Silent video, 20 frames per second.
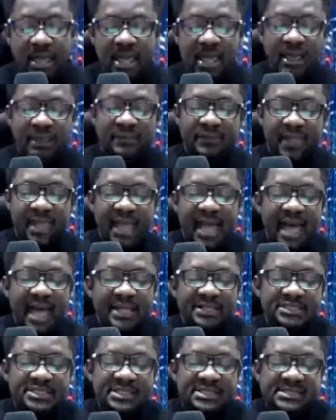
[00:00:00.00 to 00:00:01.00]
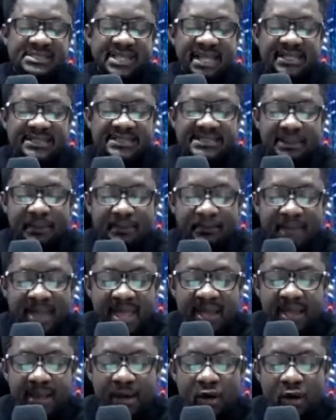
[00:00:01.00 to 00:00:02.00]
The archer seeks the make
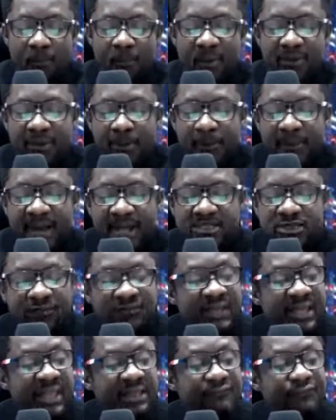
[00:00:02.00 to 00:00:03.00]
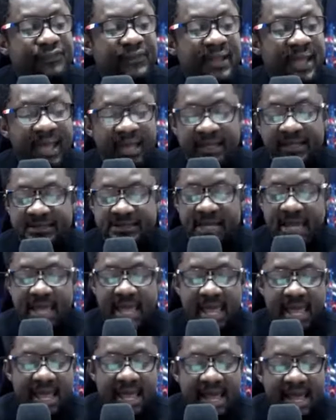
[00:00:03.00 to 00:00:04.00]
upon the path of the infinite,
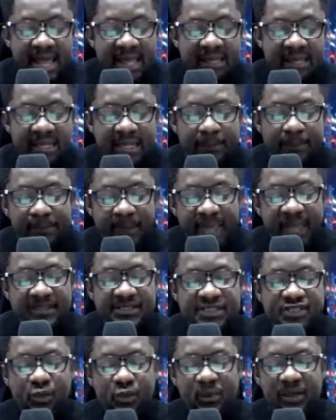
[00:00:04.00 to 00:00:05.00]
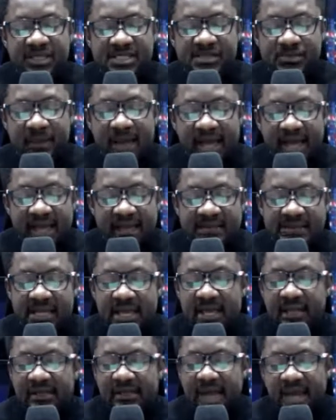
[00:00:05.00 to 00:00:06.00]
and he bends you with his might,
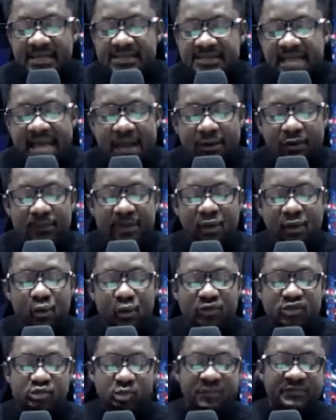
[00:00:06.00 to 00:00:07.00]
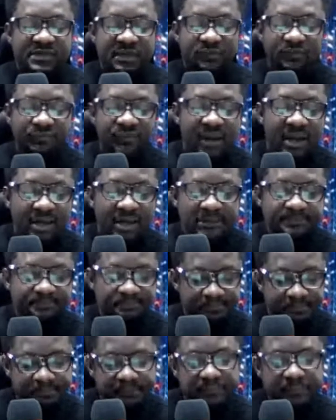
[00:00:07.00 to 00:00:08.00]
that his arrow may go swift and far.
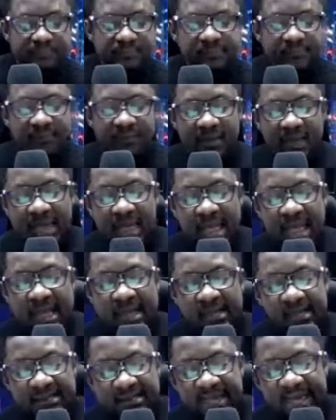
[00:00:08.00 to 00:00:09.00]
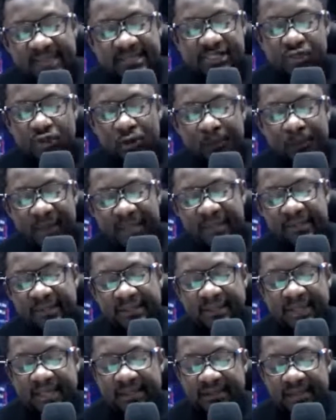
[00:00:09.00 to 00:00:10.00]
Let your bending
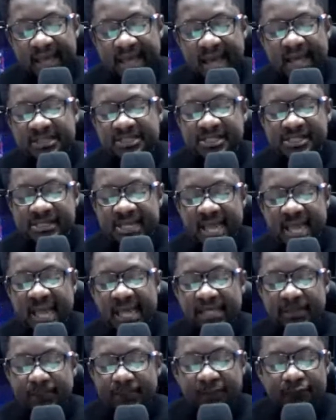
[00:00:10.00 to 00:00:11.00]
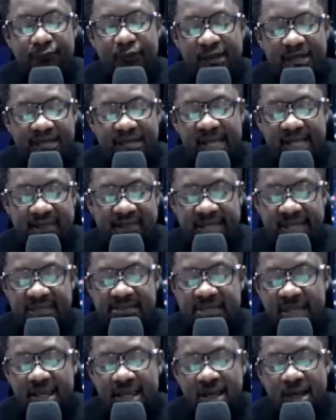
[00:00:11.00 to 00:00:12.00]
in the archer's hand be for gladness,
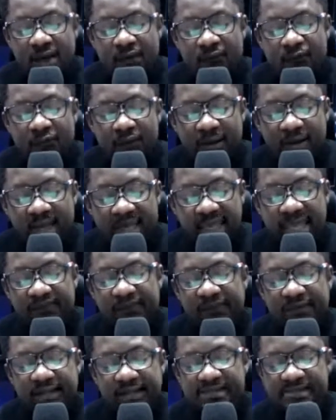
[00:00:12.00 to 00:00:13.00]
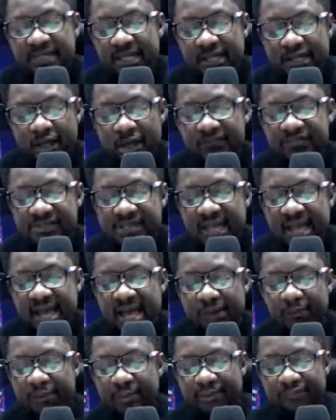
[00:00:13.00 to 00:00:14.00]
for even as he loves the
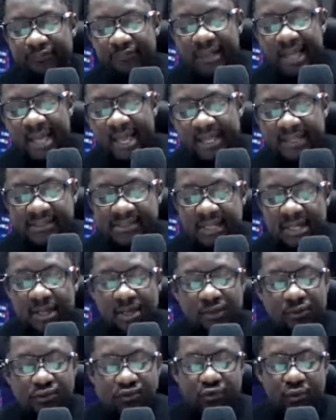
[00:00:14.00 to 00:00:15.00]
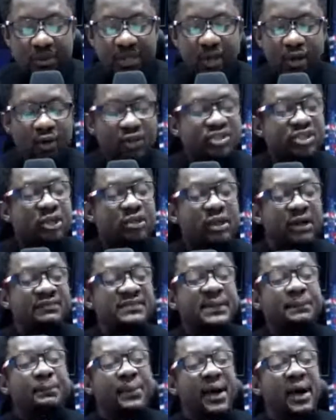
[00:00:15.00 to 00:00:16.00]
arrow that flies, so he also loves the
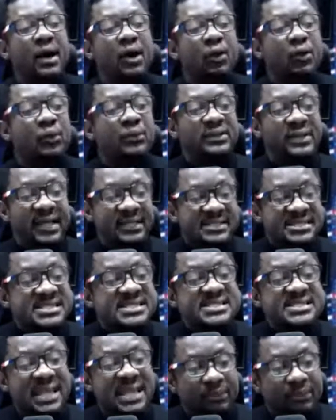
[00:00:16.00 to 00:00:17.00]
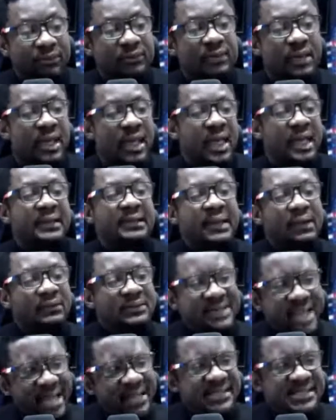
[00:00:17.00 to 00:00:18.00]
bow that is stable." Now,
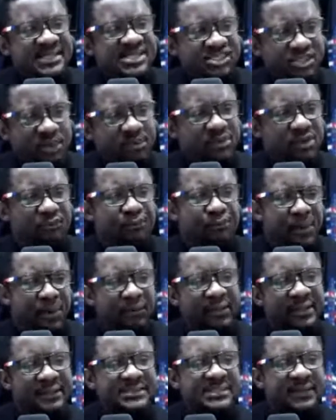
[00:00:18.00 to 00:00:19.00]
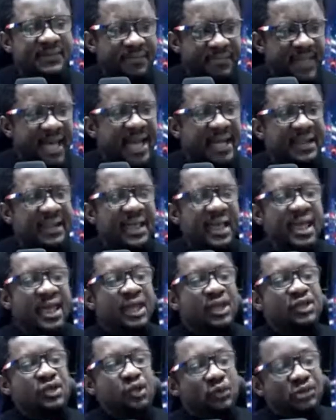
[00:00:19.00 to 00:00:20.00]
that's the summary of parenting, that
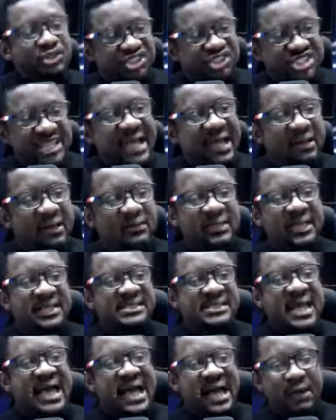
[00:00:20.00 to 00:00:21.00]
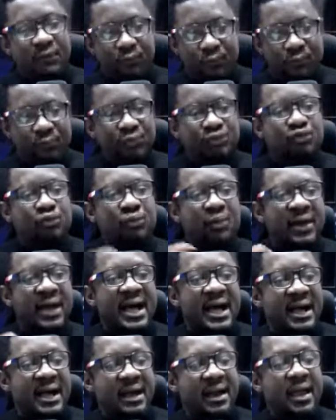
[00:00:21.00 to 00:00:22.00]
your child is arrow. You
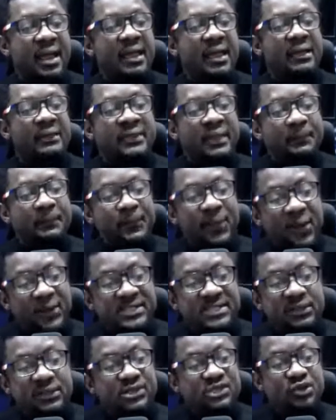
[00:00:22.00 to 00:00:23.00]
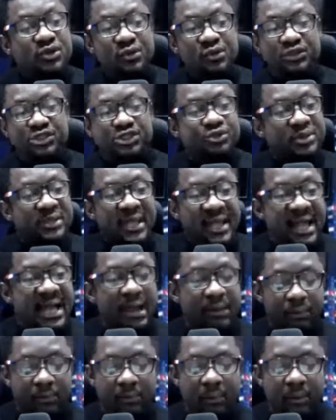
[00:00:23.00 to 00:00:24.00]
are the person who is going to shoot the
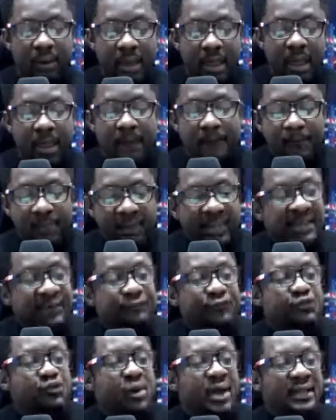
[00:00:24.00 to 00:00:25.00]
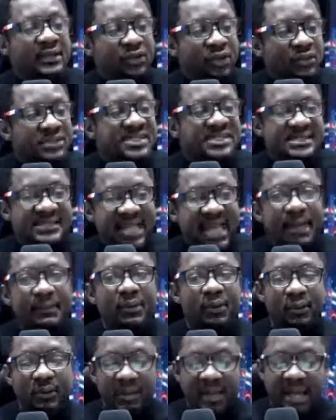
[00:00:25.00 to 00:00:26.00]
arrow. But if you are not
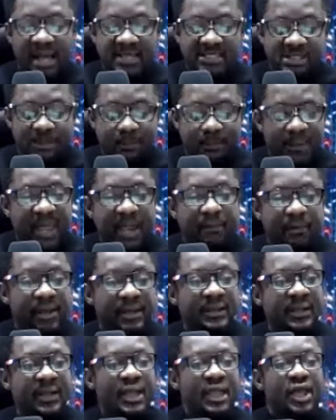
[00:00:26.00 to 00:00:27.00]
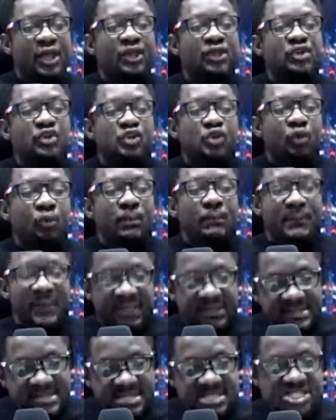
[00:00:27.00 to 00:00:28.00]
stable as a parent, you may
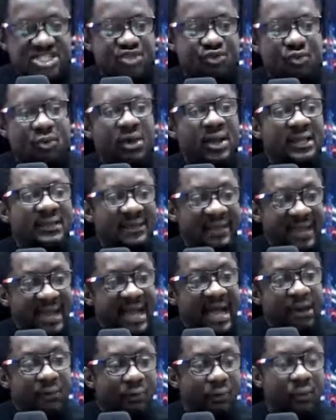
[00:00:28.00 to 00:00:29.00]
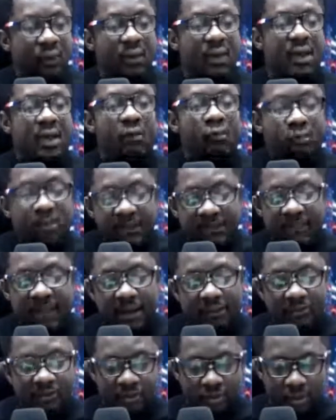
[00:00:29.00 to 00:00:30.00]
destroy the arrow without
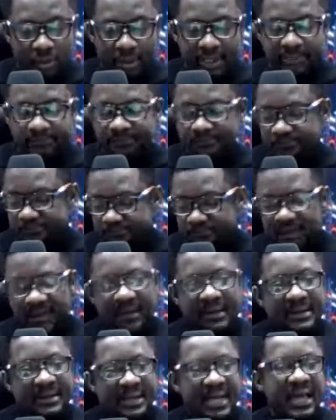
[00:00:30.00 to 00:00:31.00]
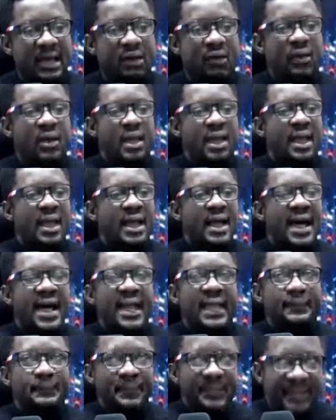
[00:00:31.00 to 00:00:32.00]
knowing. Now, I
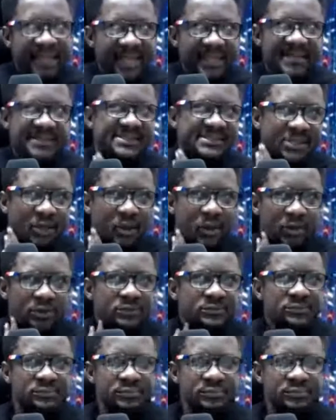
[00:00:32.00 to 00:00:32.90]
played a song